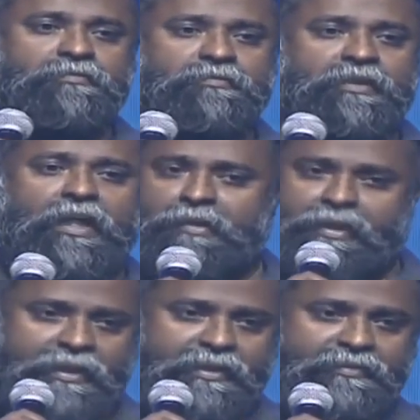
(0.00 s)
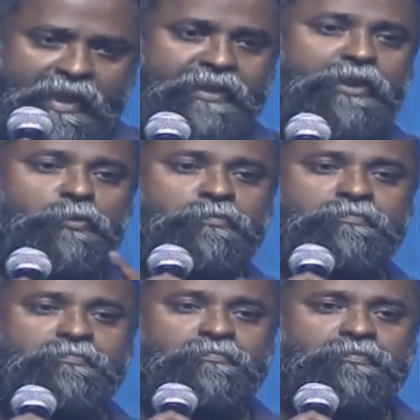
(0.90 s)
I really thank you.
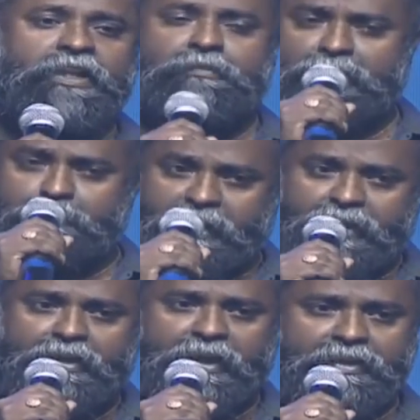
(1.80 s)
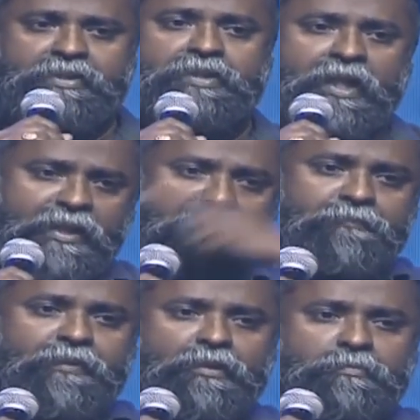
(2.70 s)
Even being another star in the
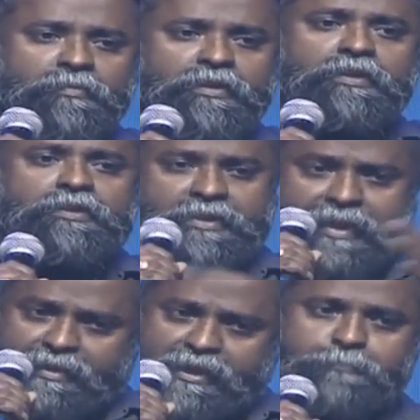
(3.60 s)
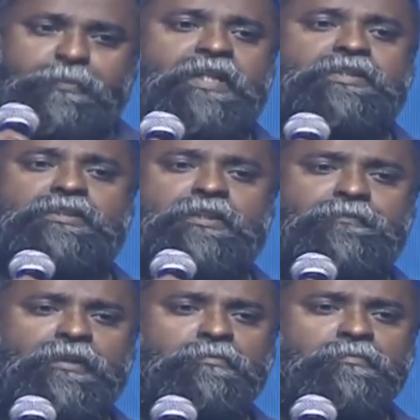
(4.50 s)
film, seeing the space in the
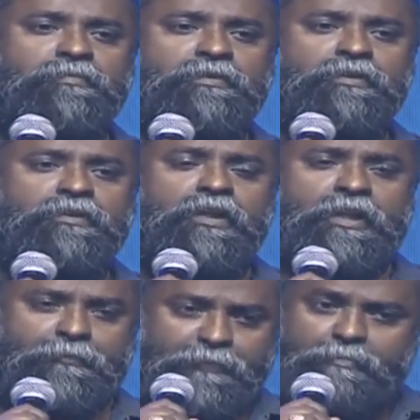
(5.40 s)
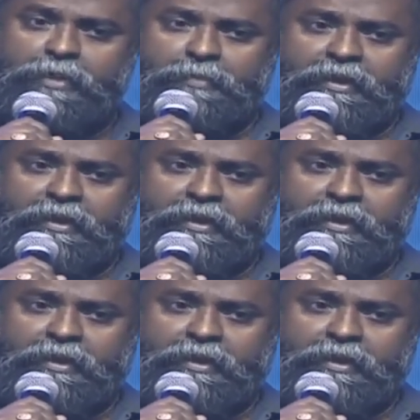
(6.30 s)
film, ee film la meek